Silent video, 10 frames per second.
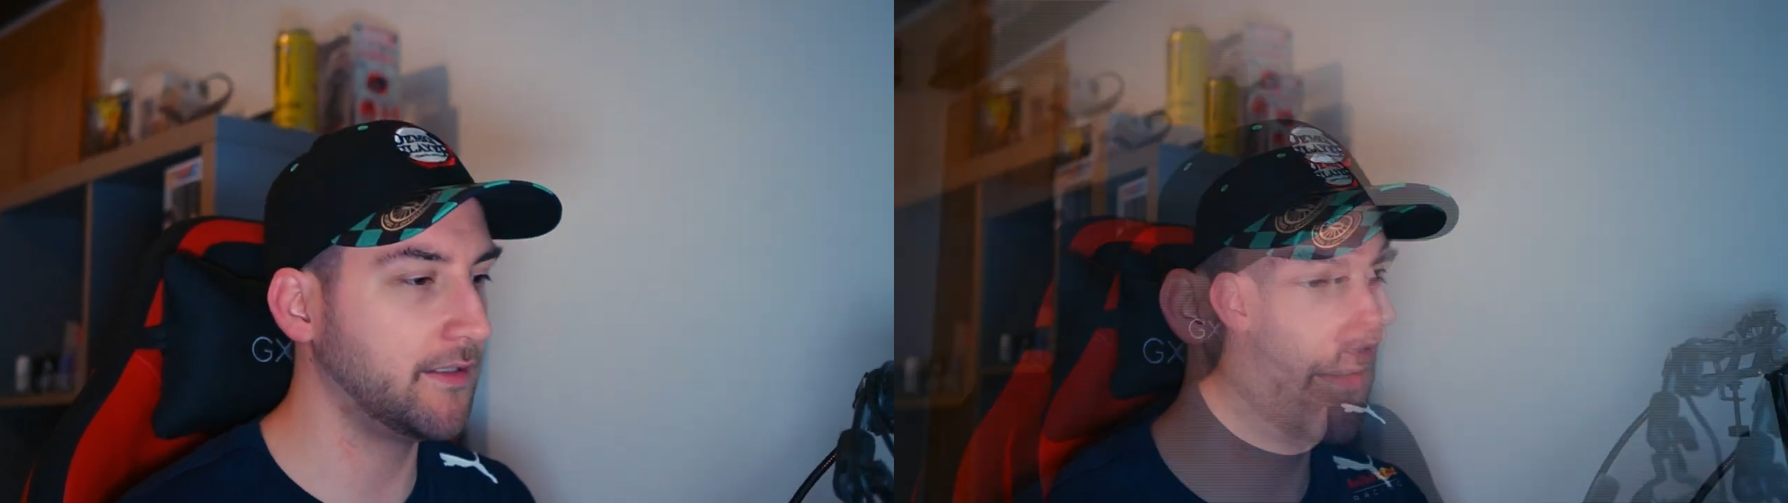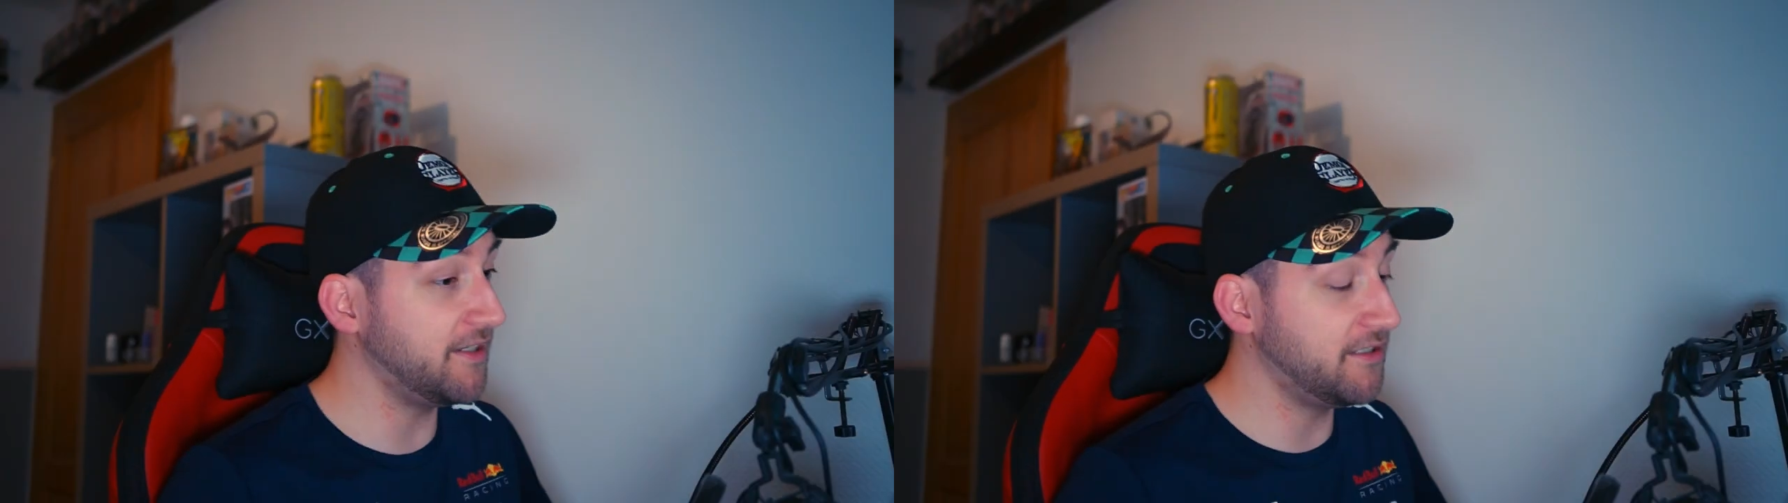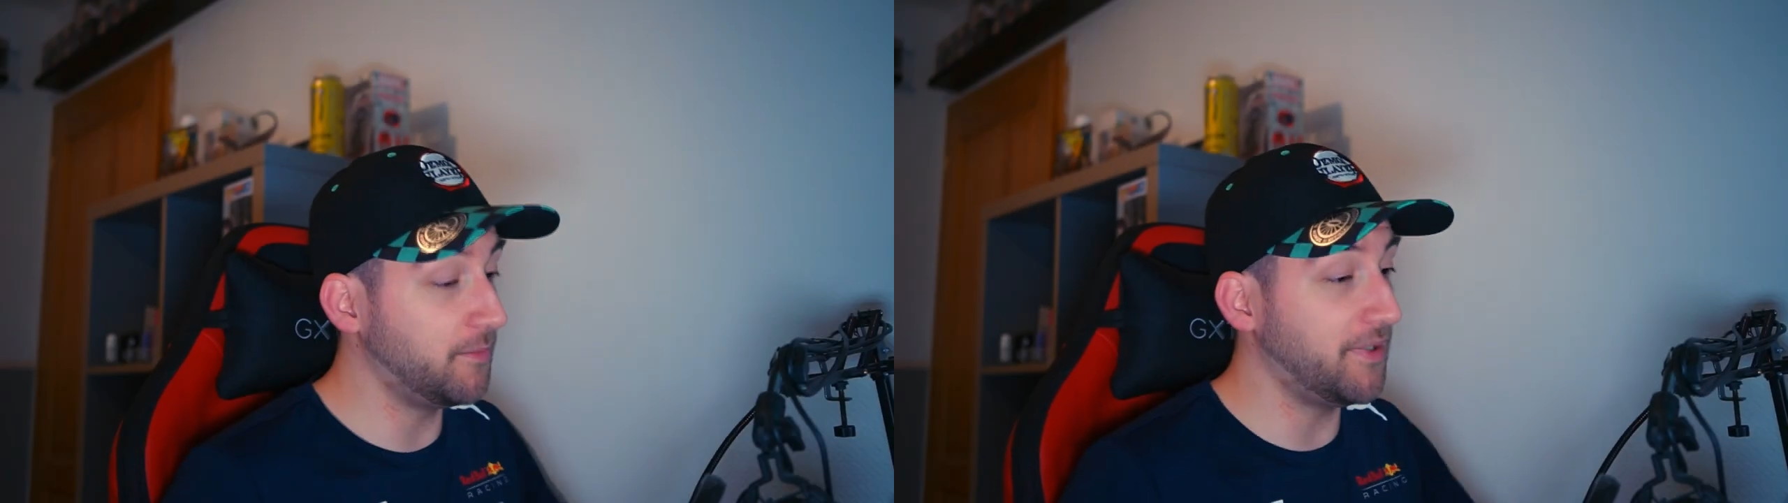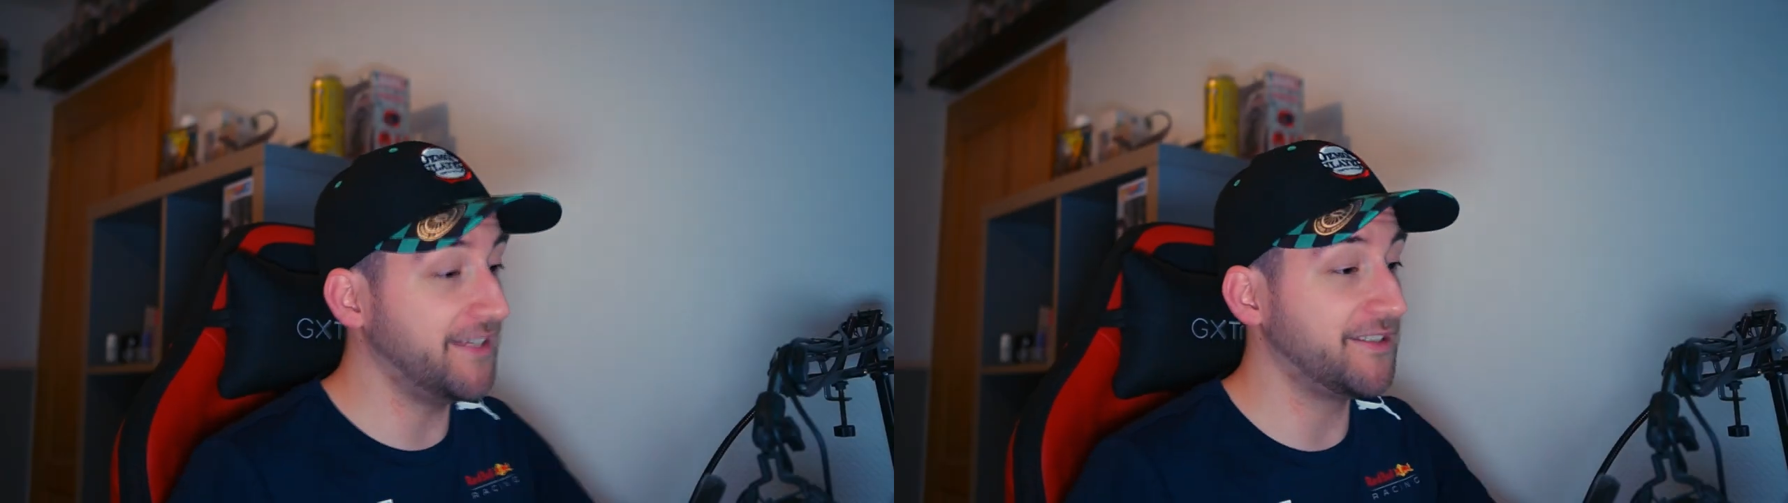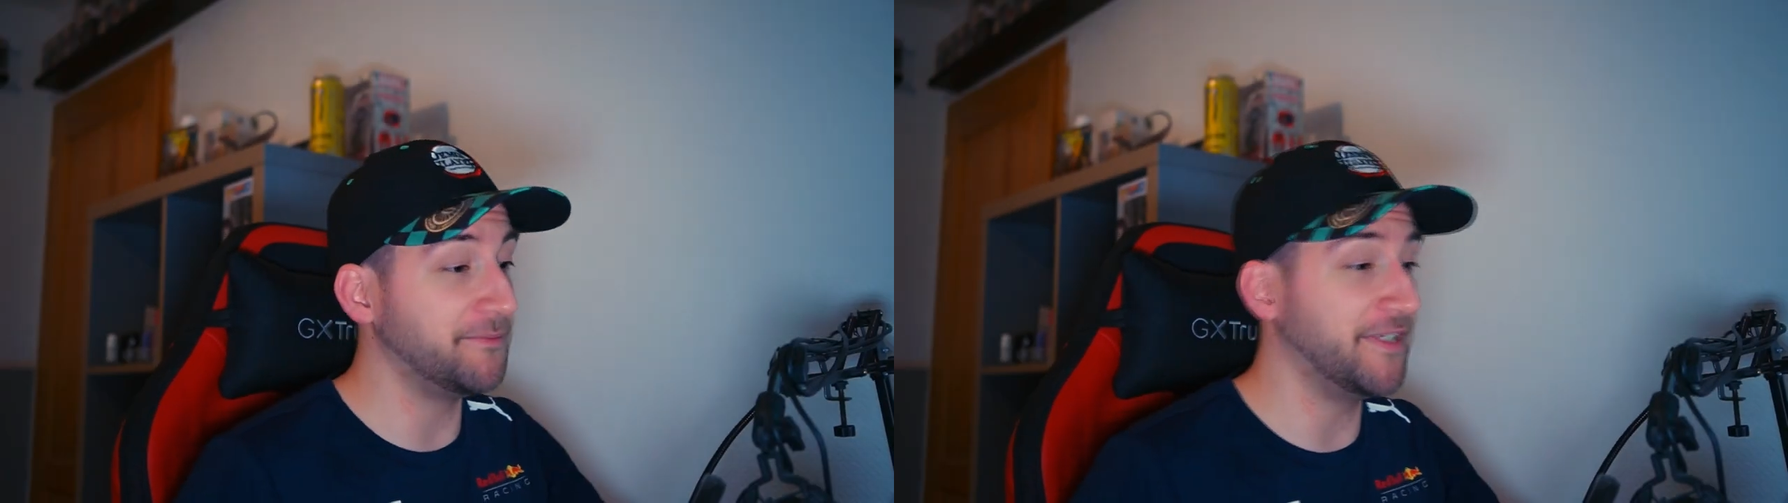Ready to play
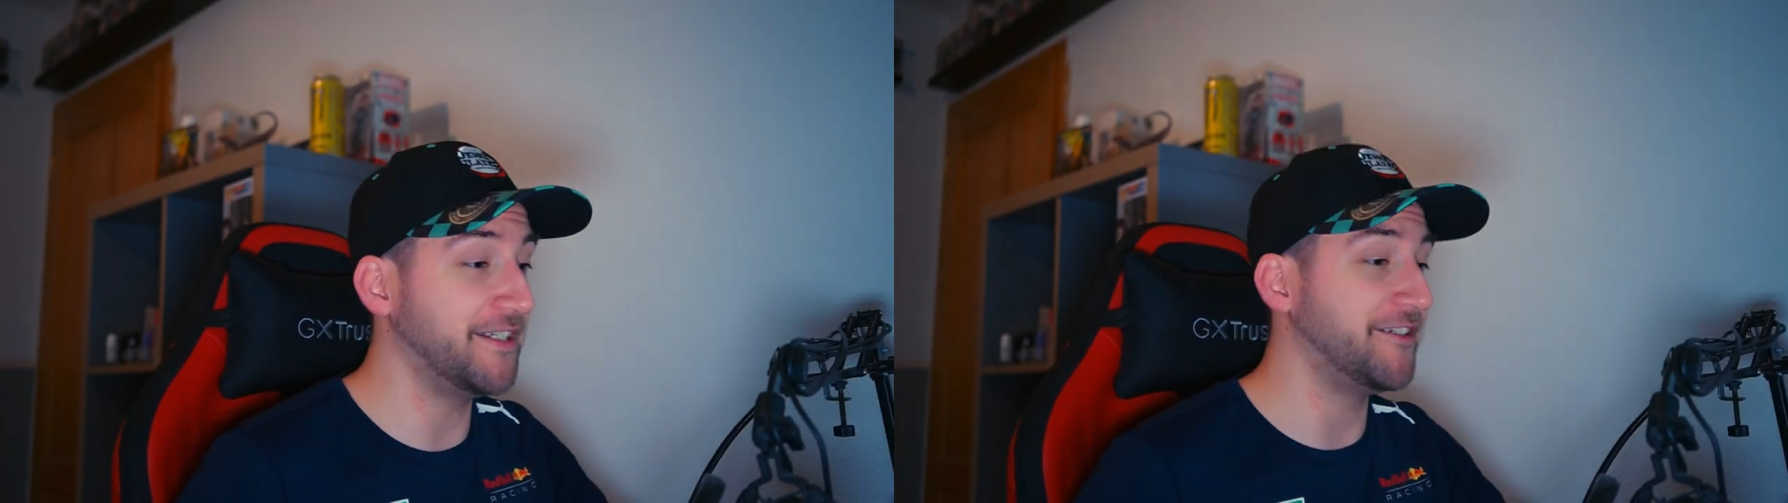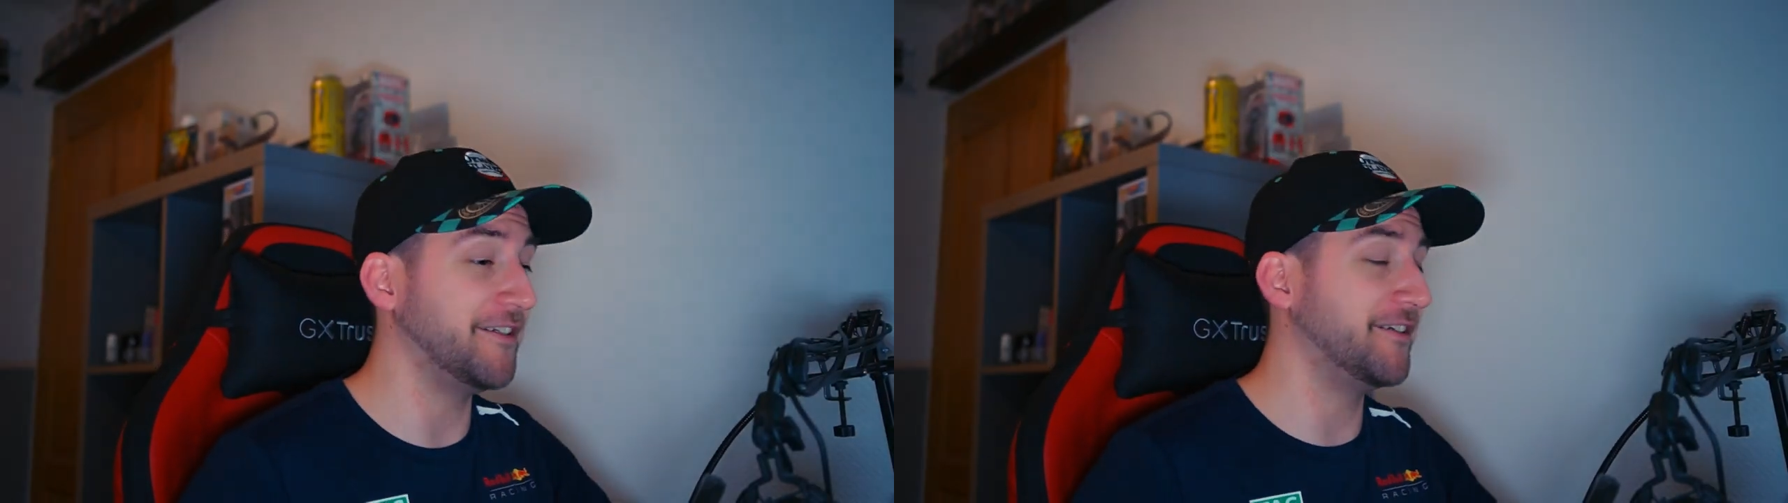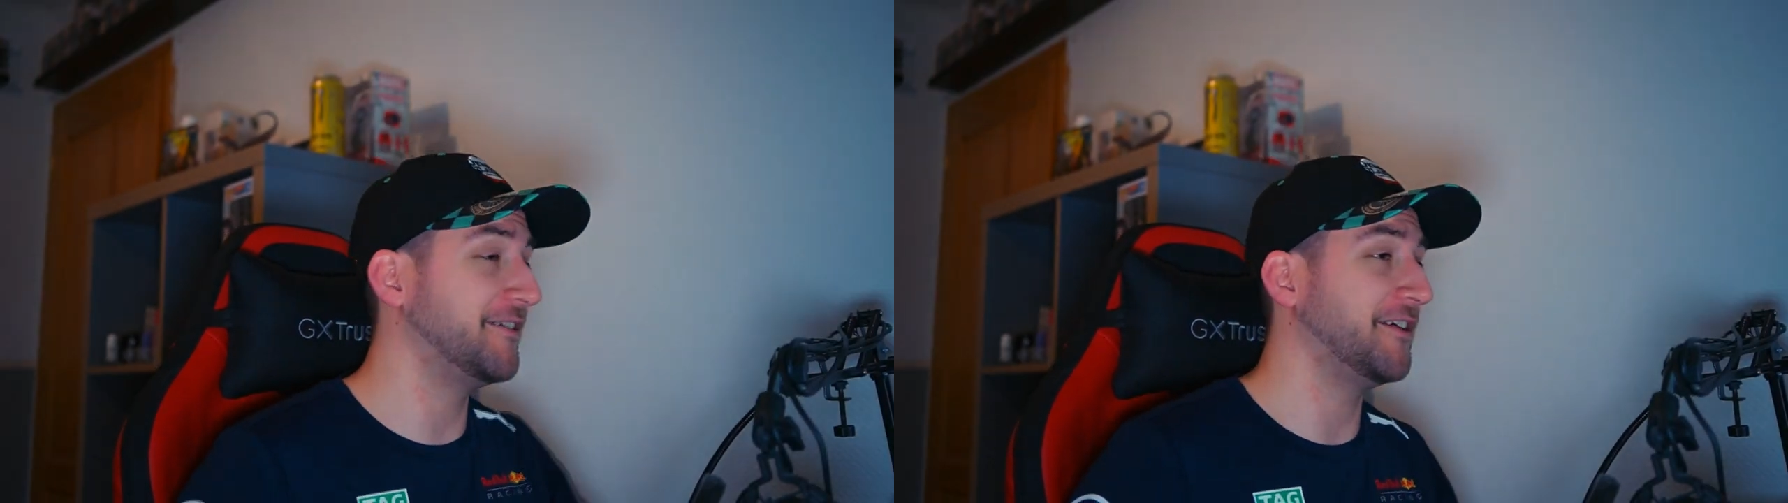some Genshin.